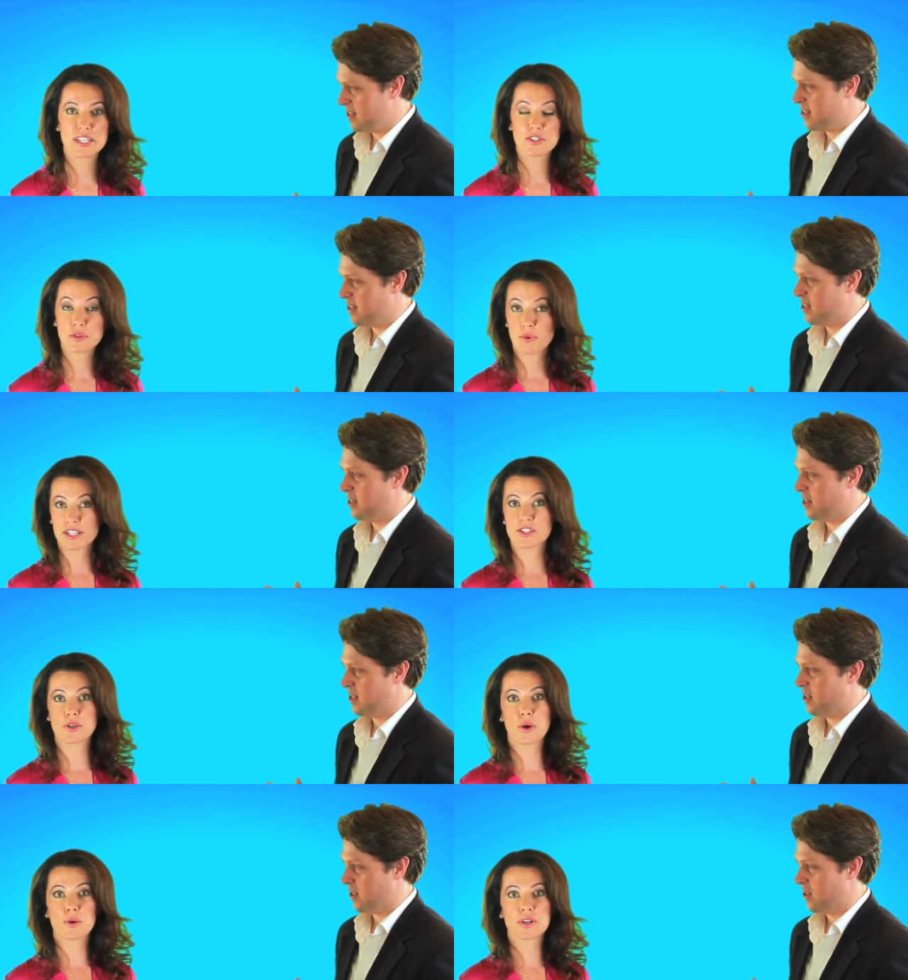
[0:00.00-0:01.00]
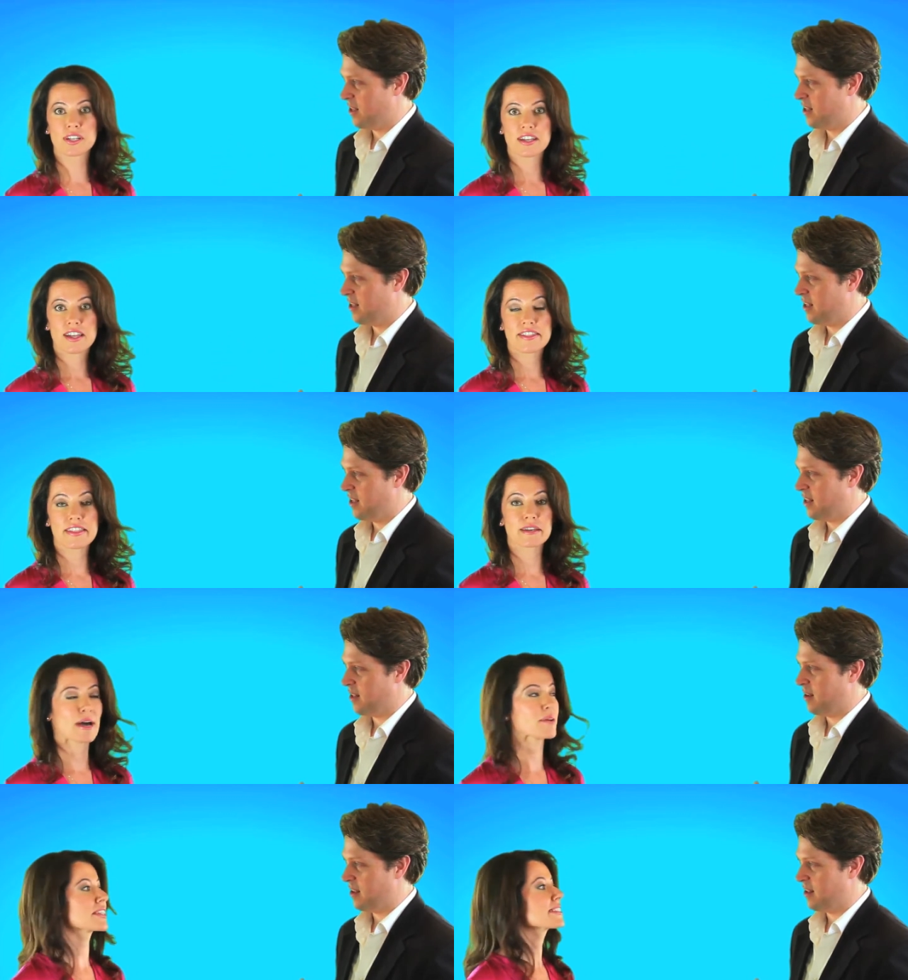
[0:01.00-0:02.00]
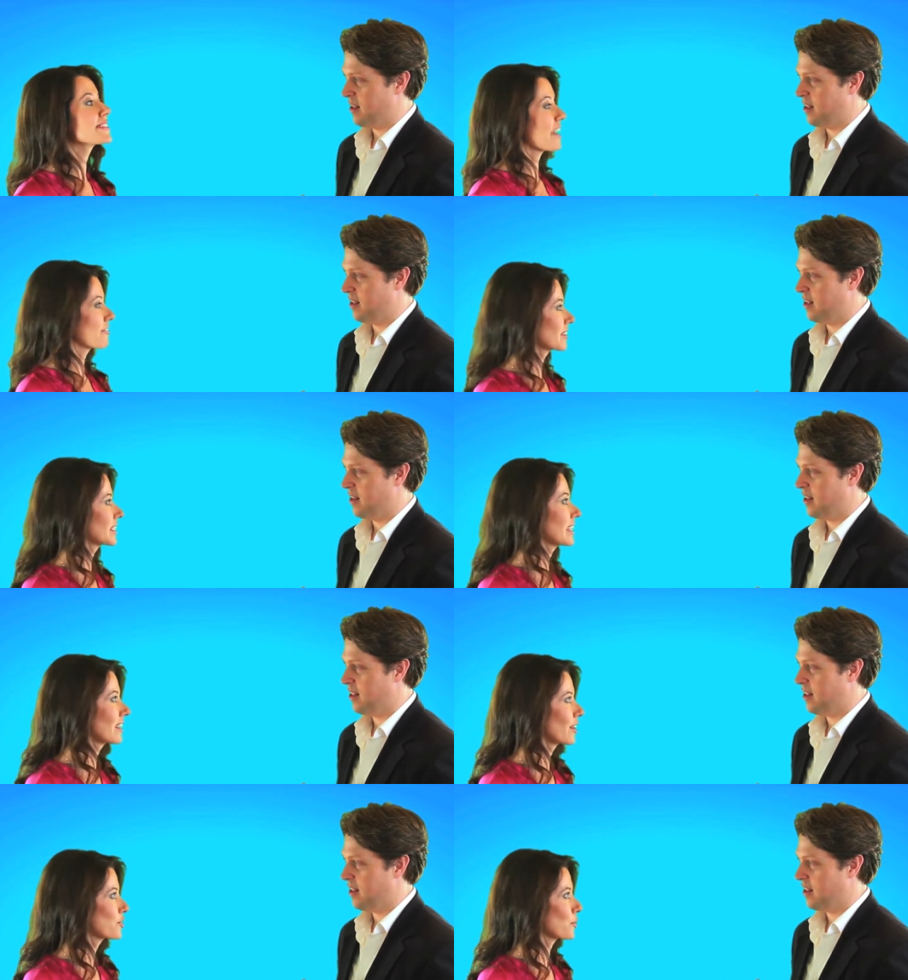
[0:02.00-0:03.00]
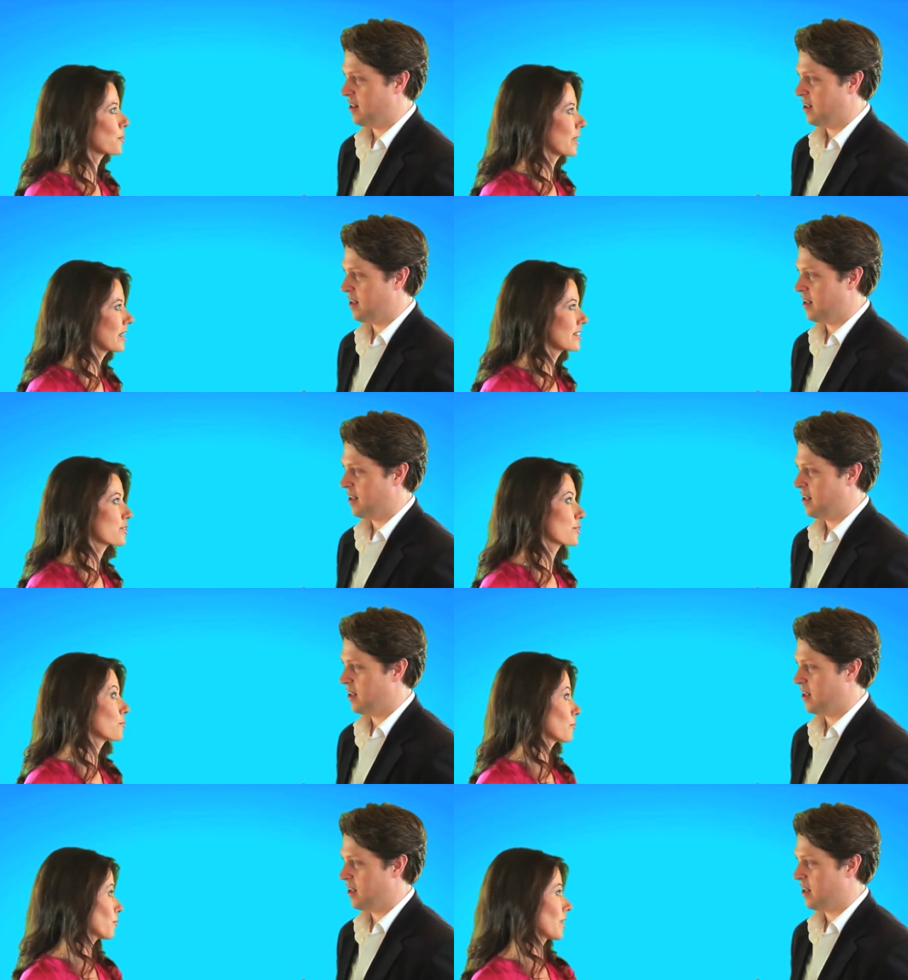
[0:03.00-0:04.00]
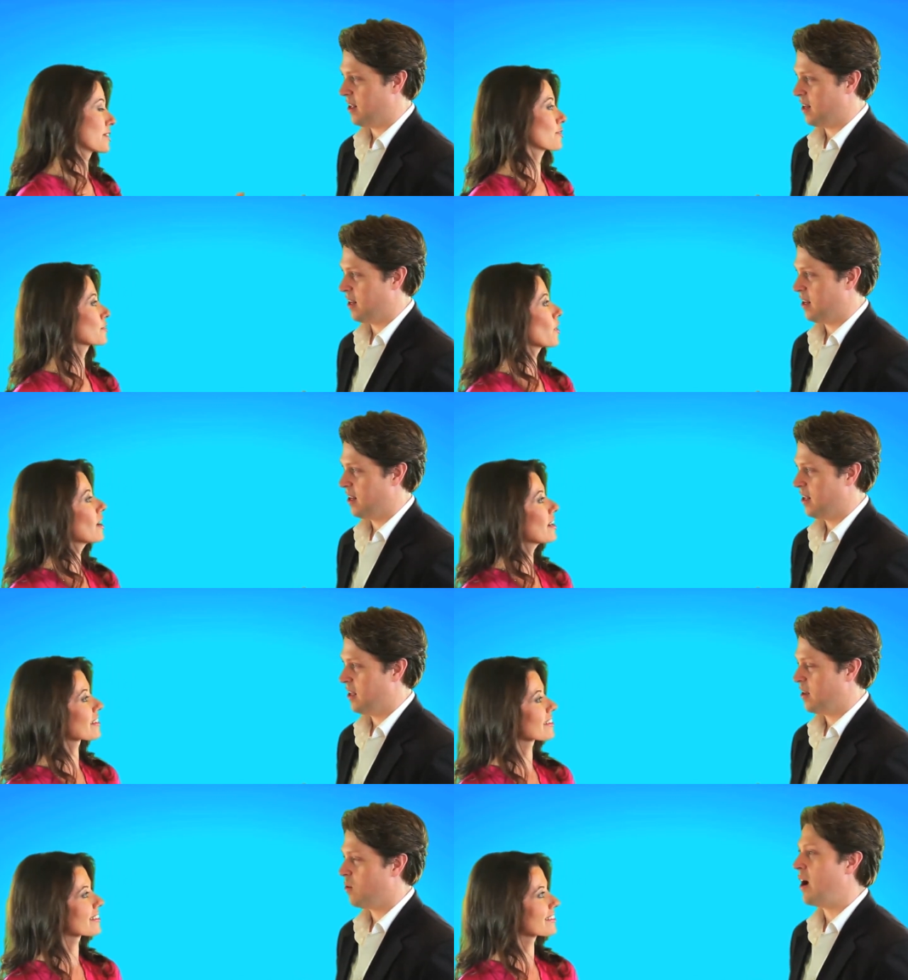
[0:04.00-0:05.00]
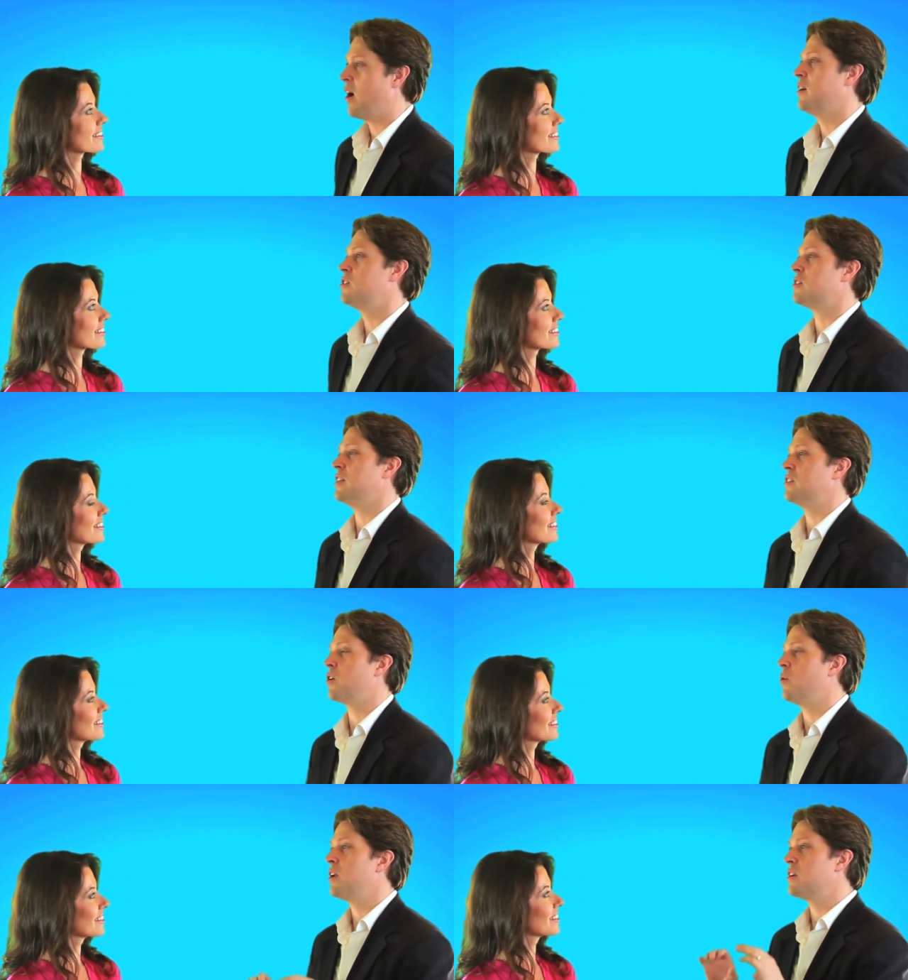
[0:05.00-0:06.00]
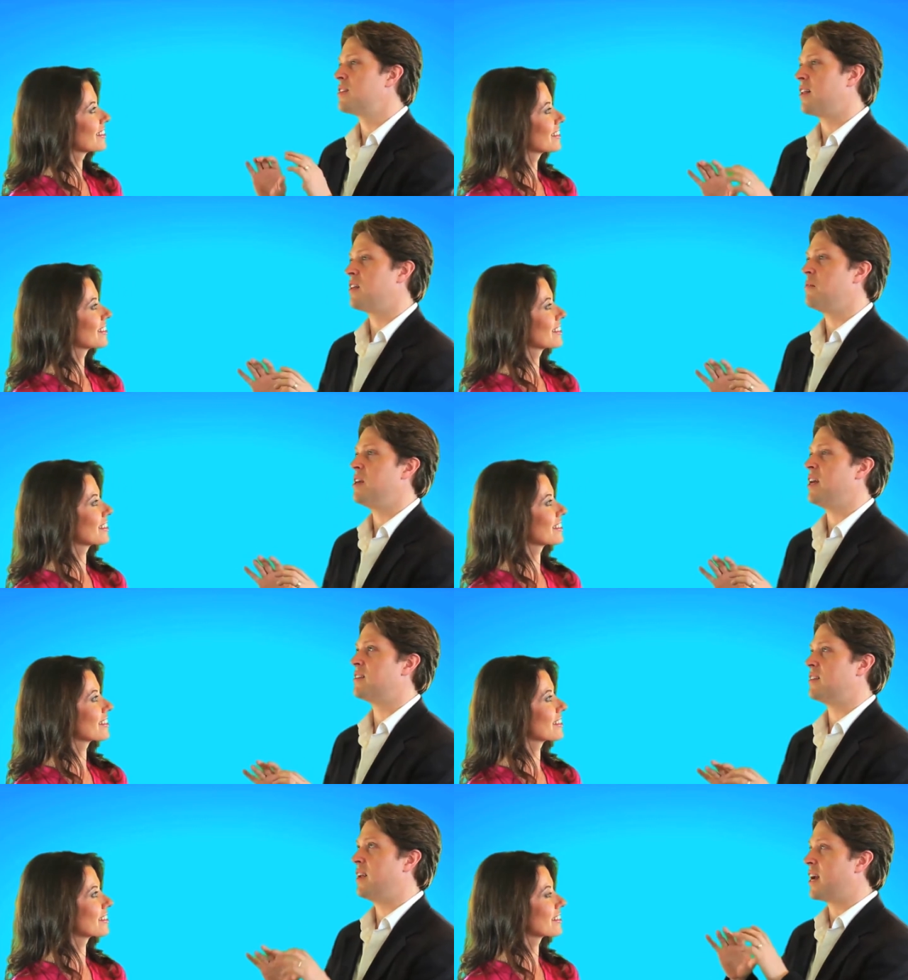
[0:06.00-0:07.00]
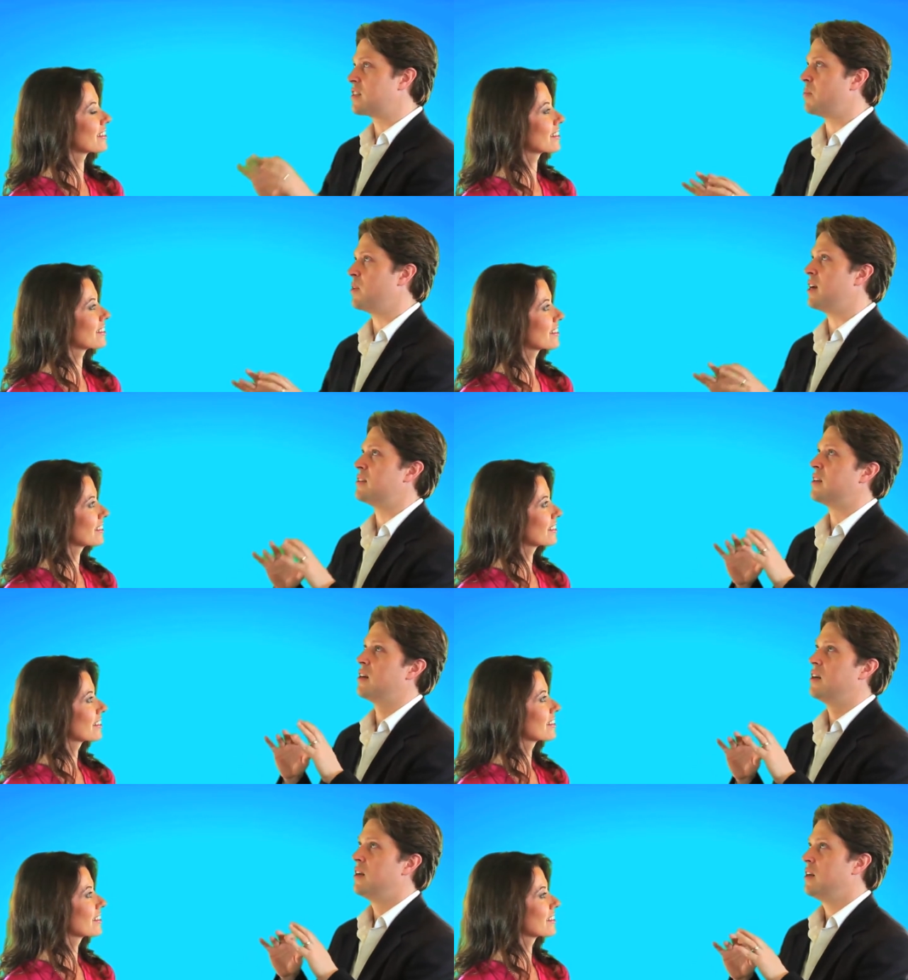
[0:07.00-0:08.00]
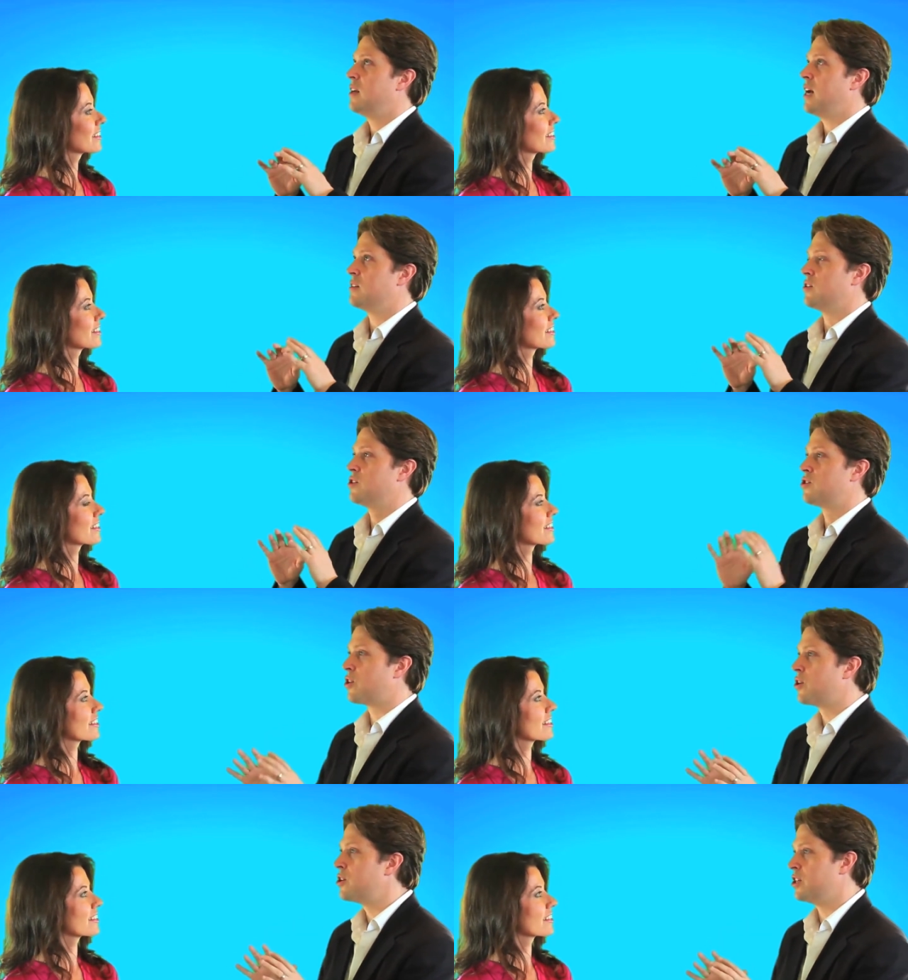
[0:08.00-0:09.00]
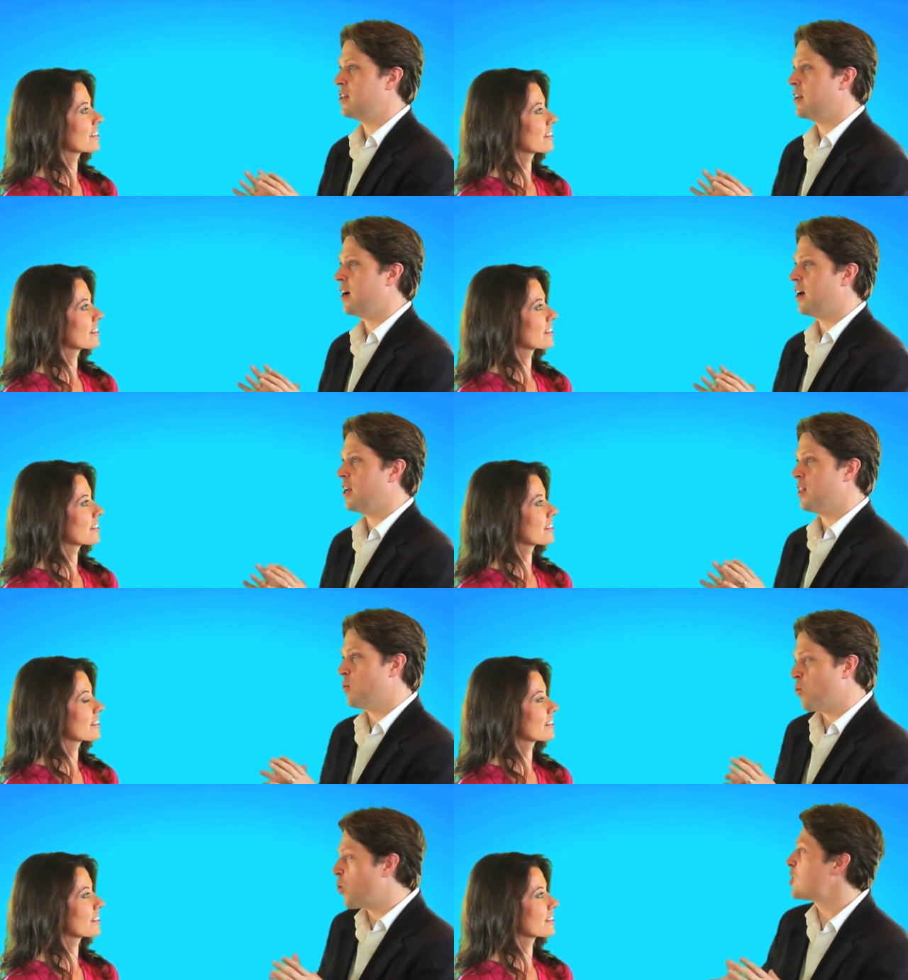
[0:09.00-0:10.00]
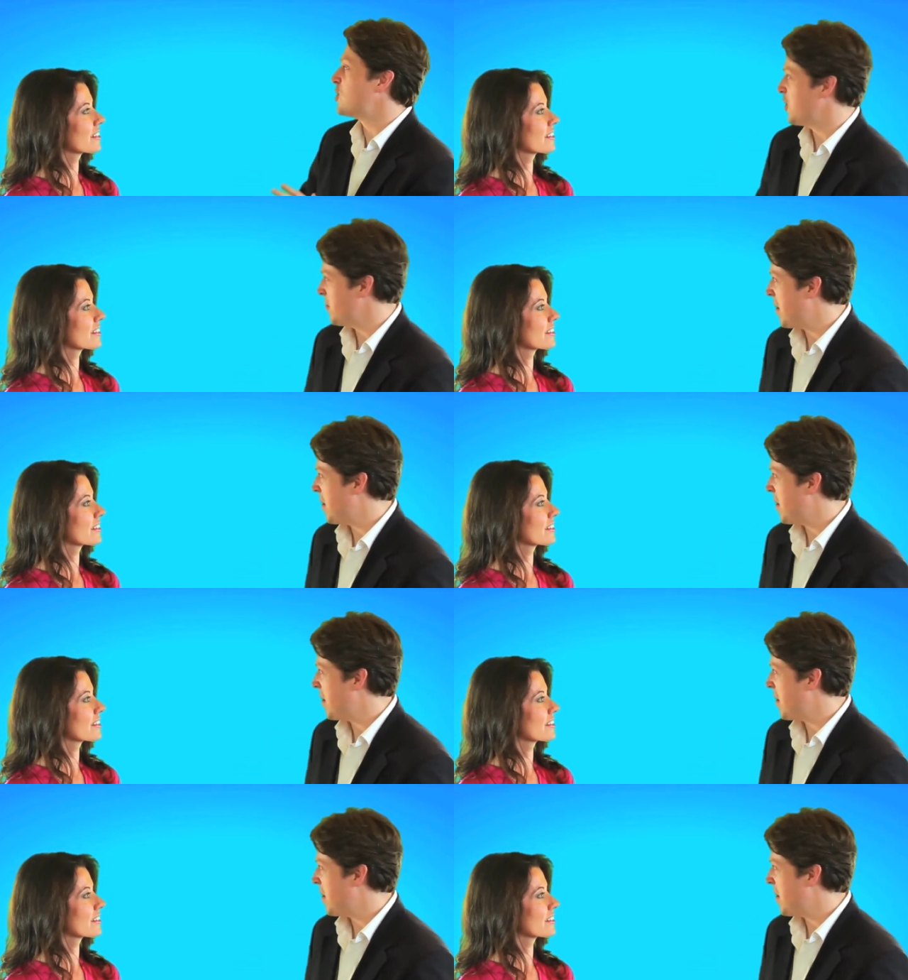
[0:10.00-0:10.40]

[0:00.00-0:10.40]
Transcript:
Speaker 1: into one's soul, then the mouth is definitely a doorway into one's overall health.
Speaker 2: Wow, ah, interesting. So what you're telling me as an expert, as a as a surgeon uh, that works in the